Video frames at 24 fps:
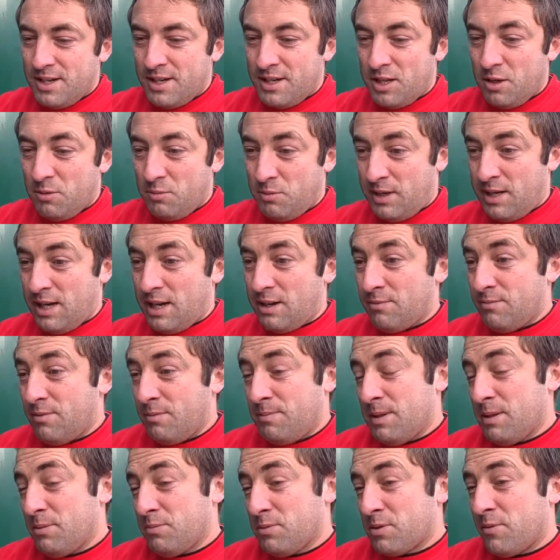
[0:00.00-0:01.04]

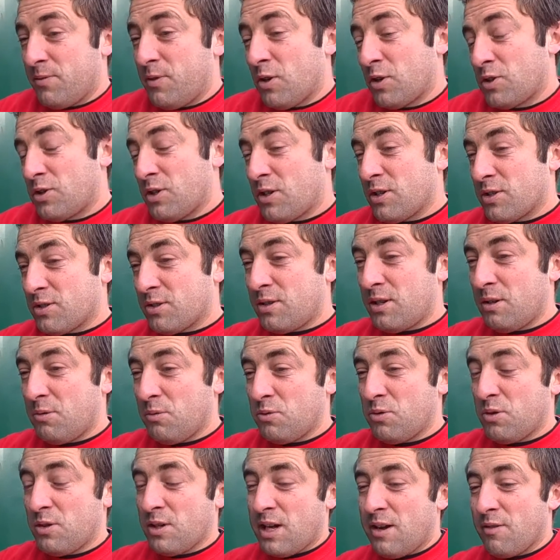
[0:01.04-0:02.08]
it's unfortunate because I think
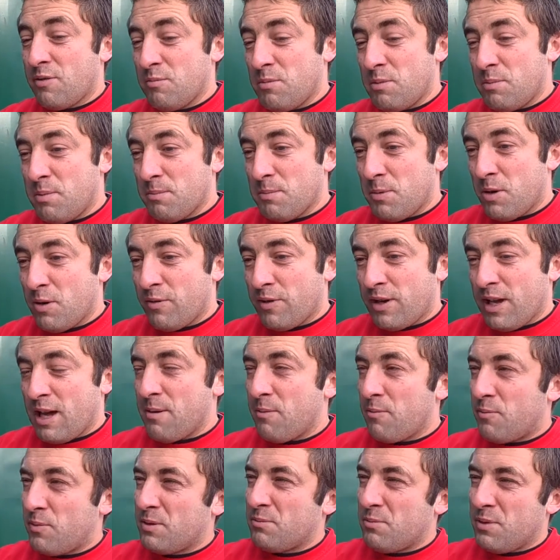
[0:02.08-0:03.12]
we could have gave them a bit more of a
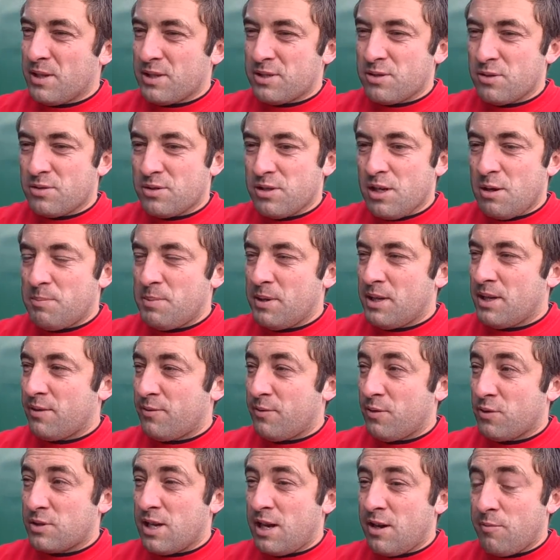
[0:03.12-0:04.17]
game if we weren't so sloppy in the
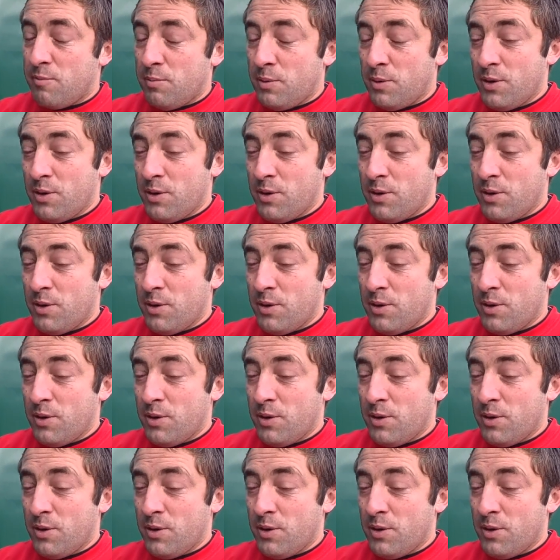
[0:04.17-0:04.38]
first half.